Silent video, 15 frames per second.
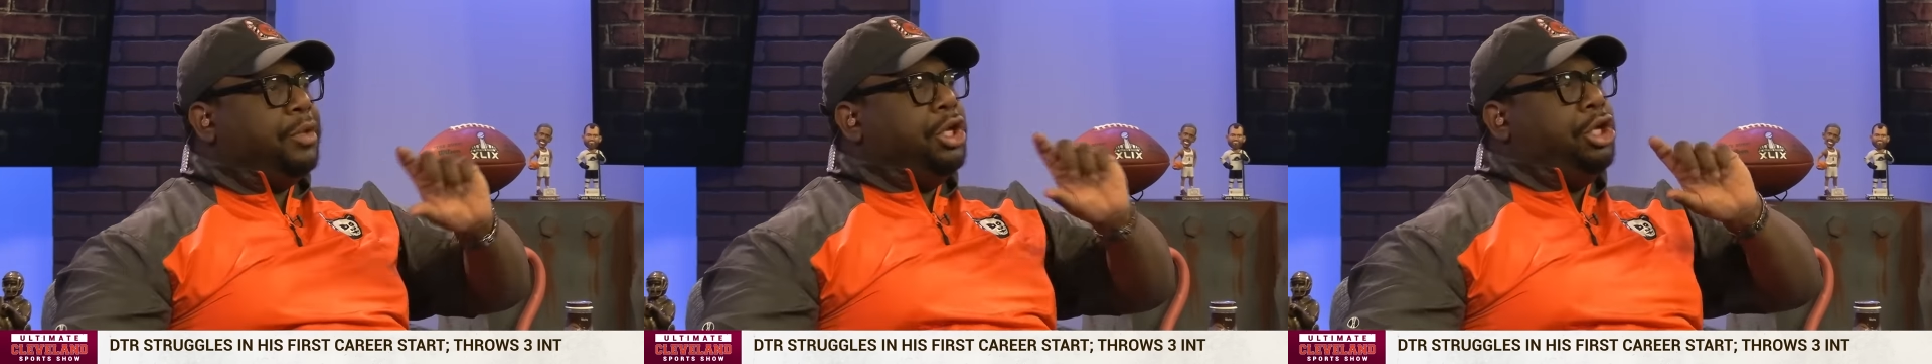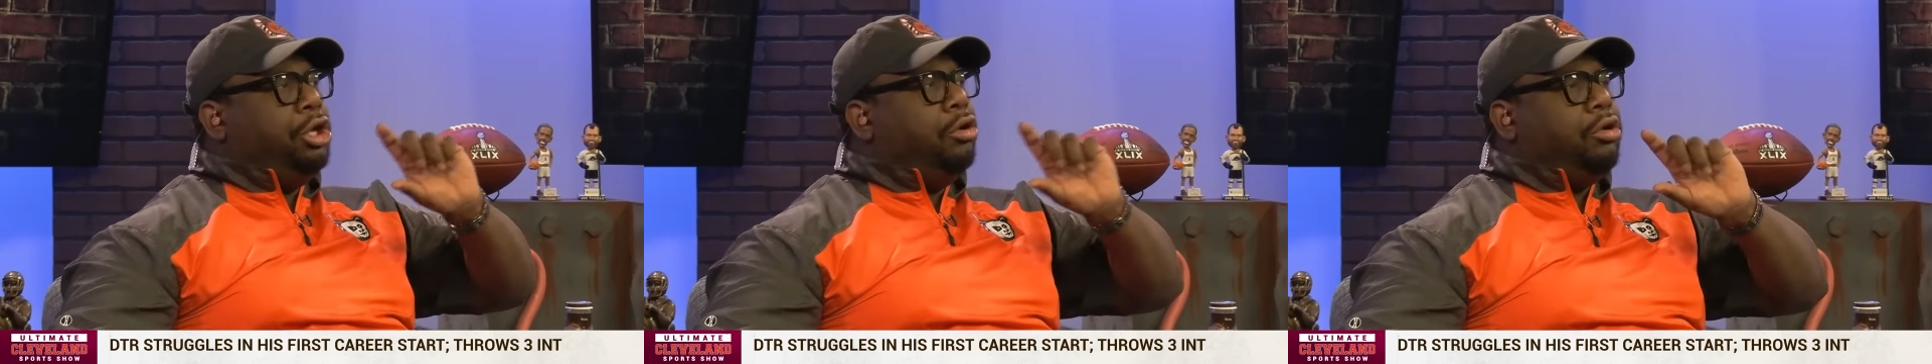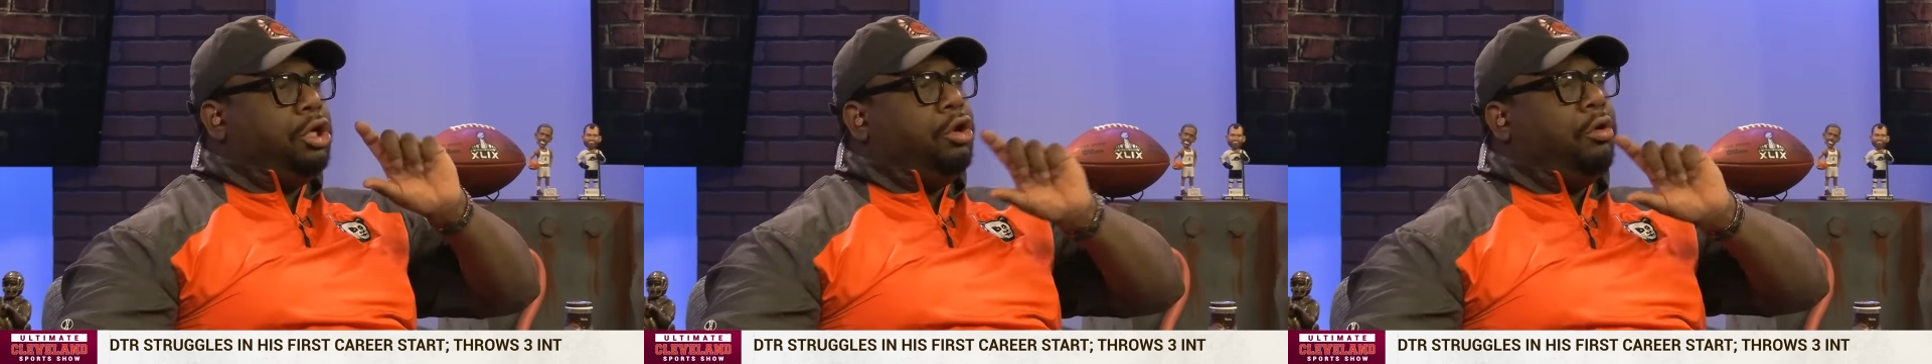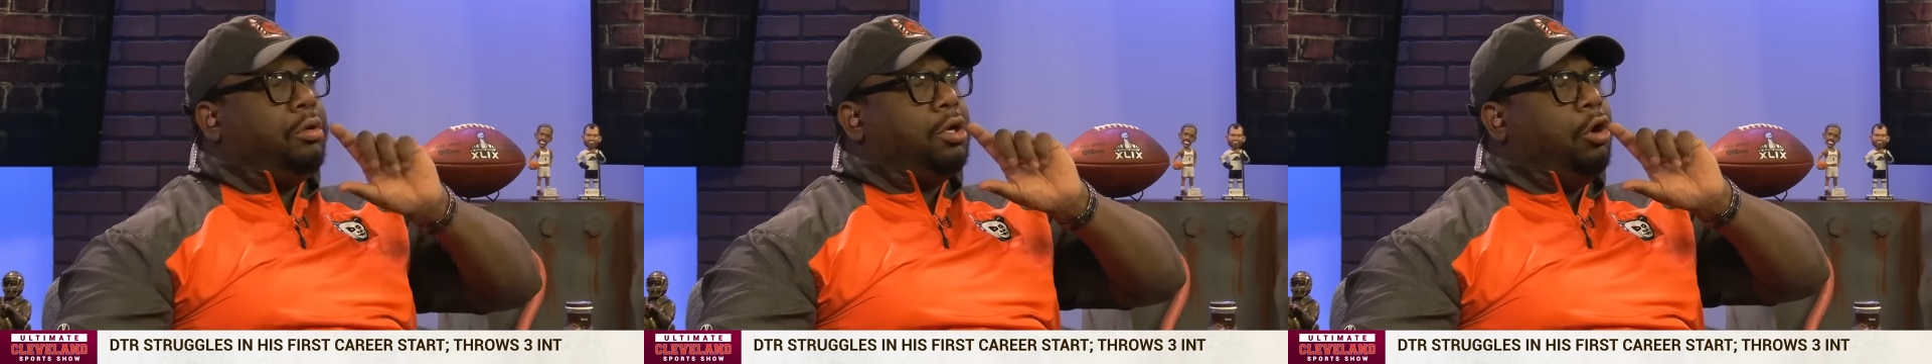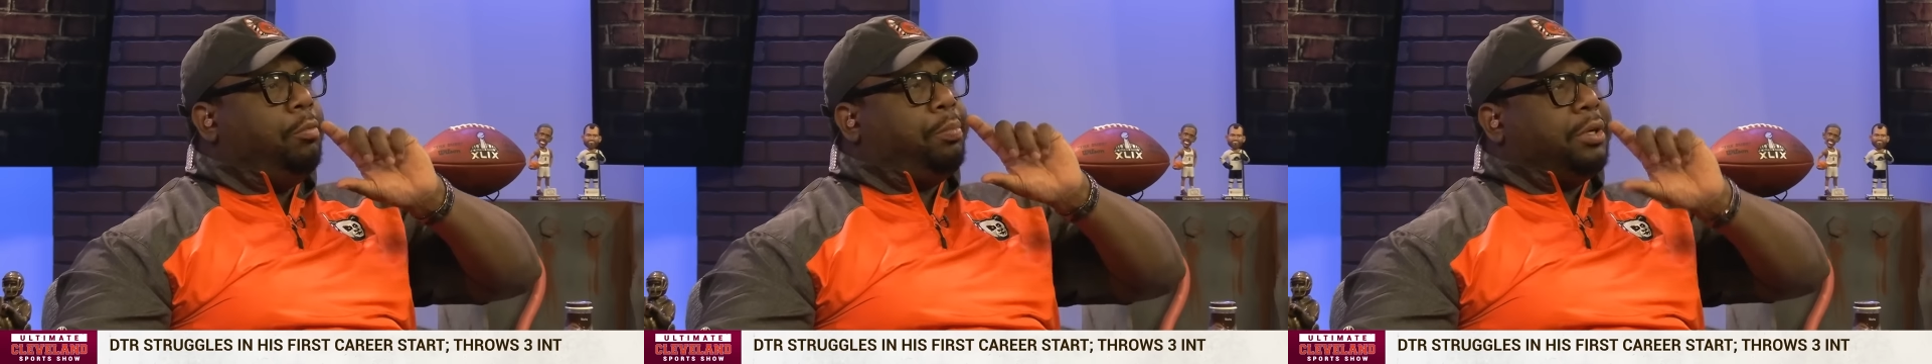you you're,
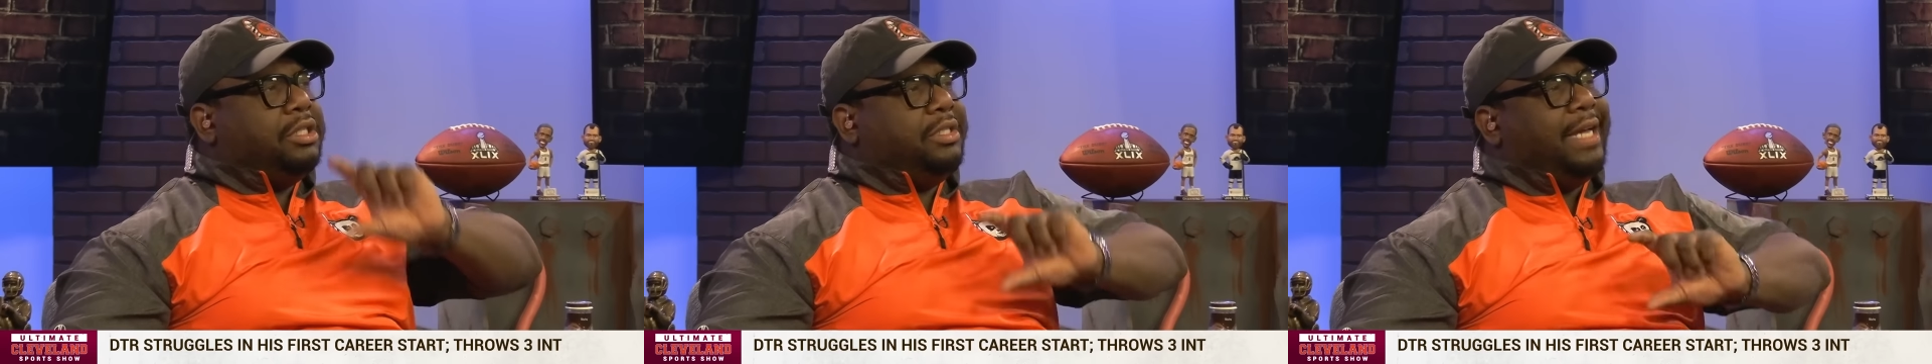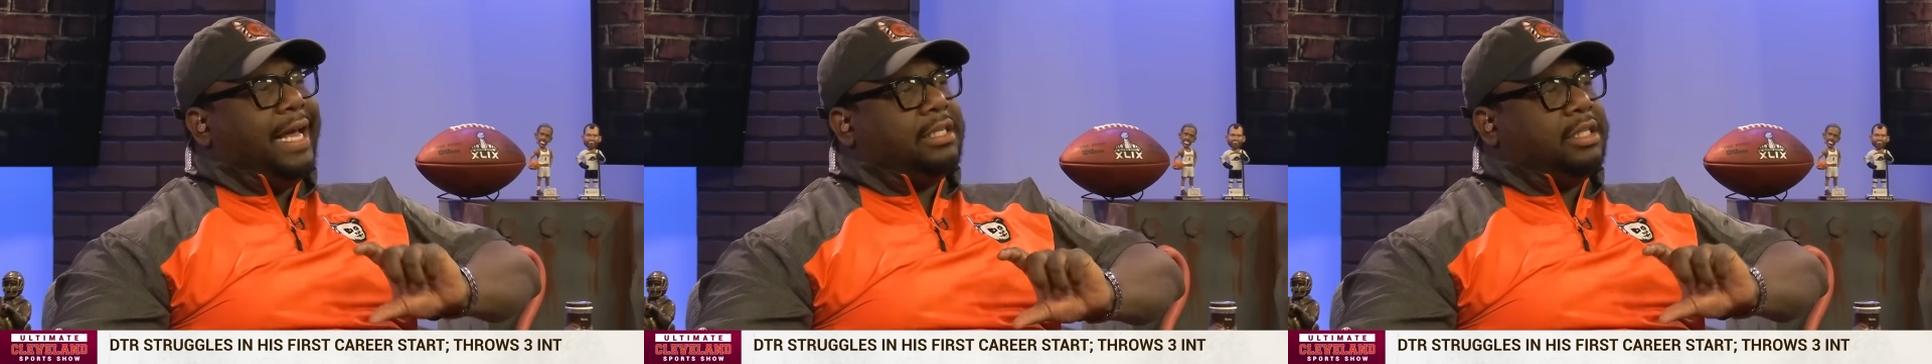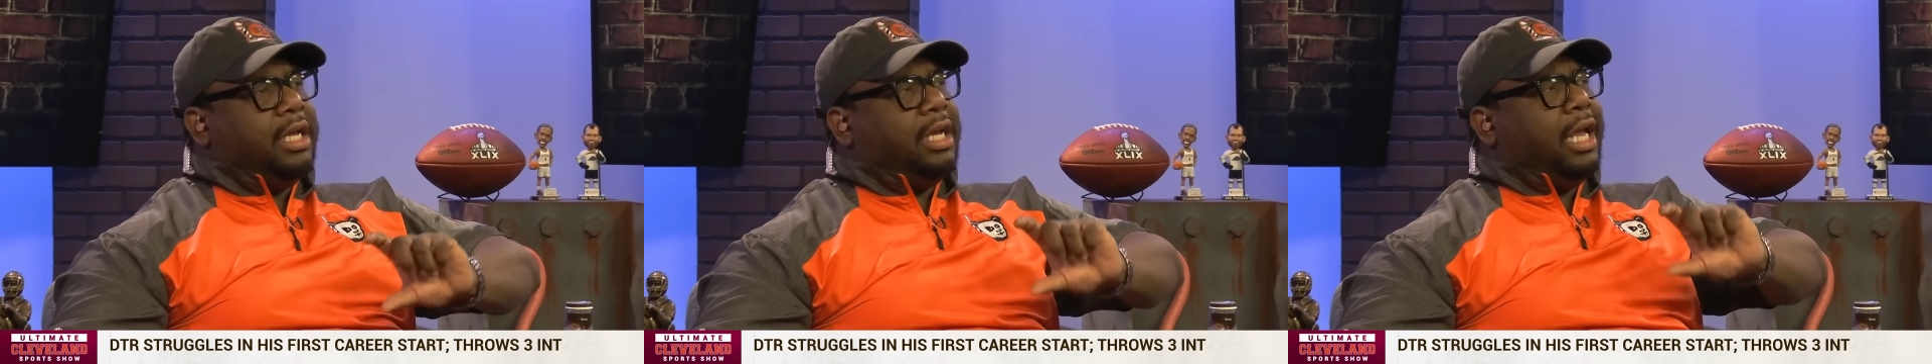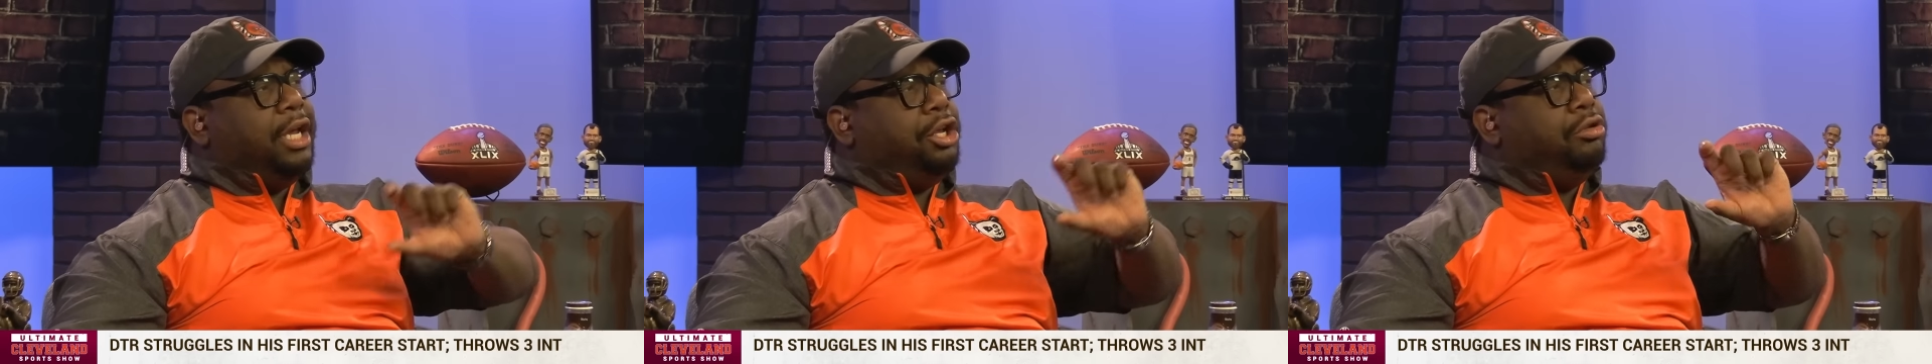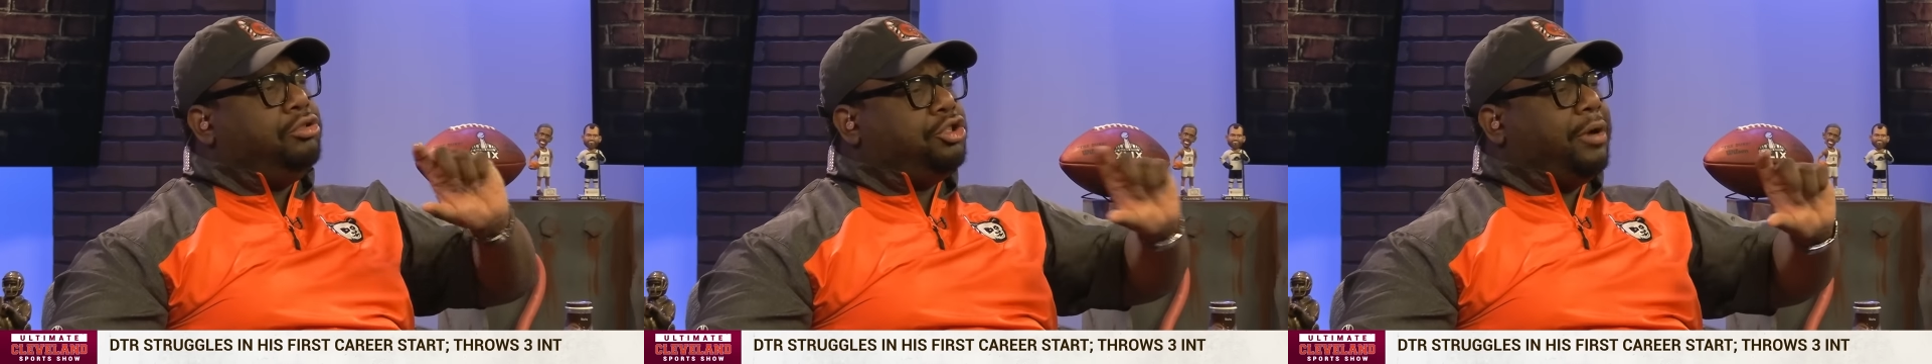you're projecting and
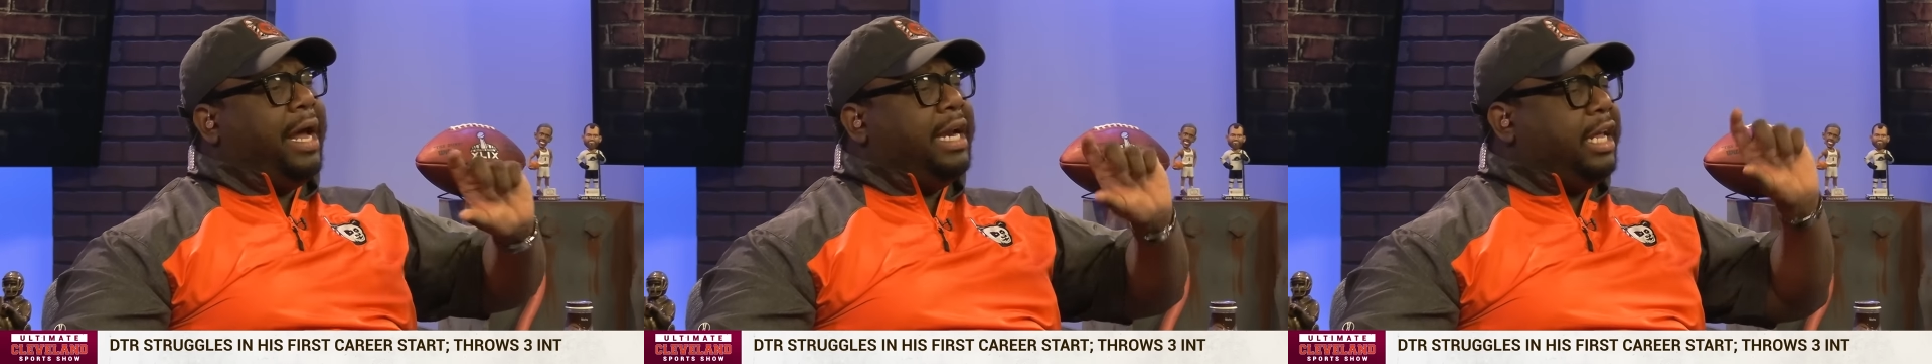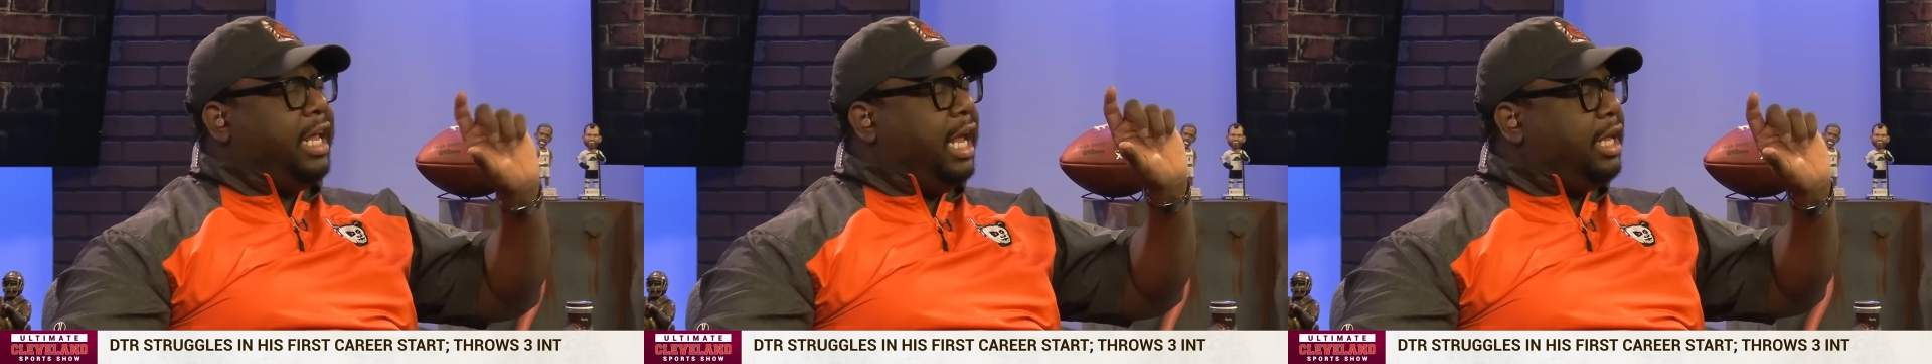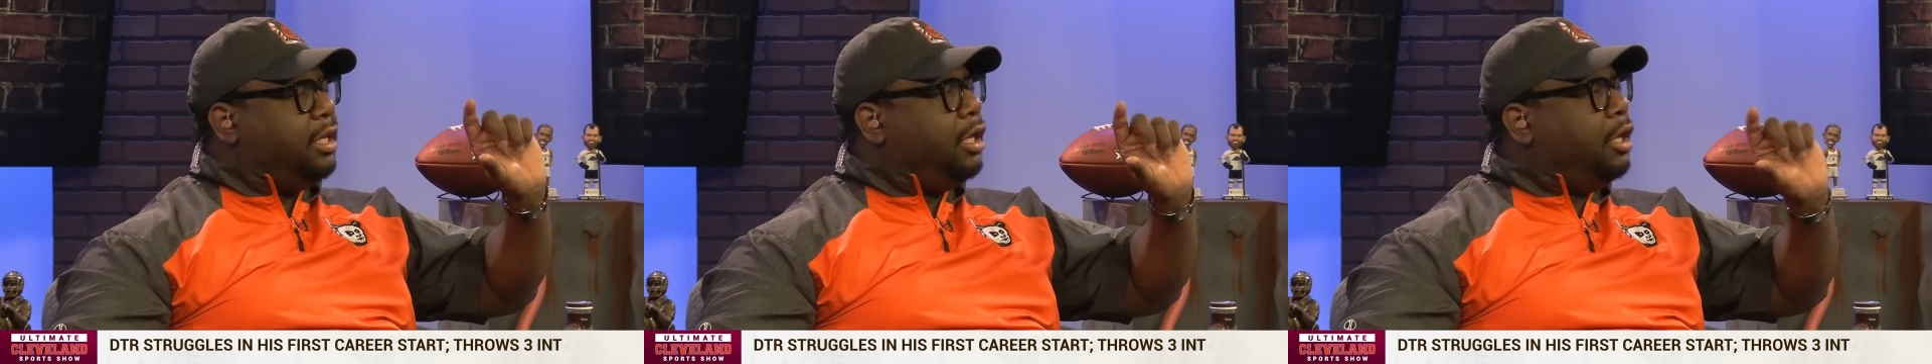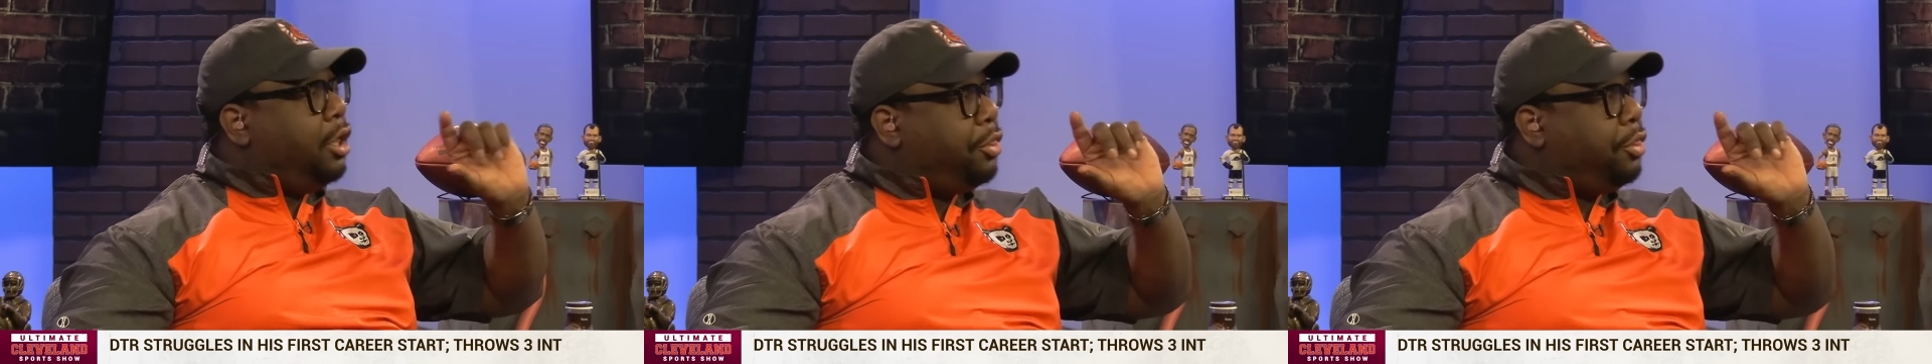you trying to get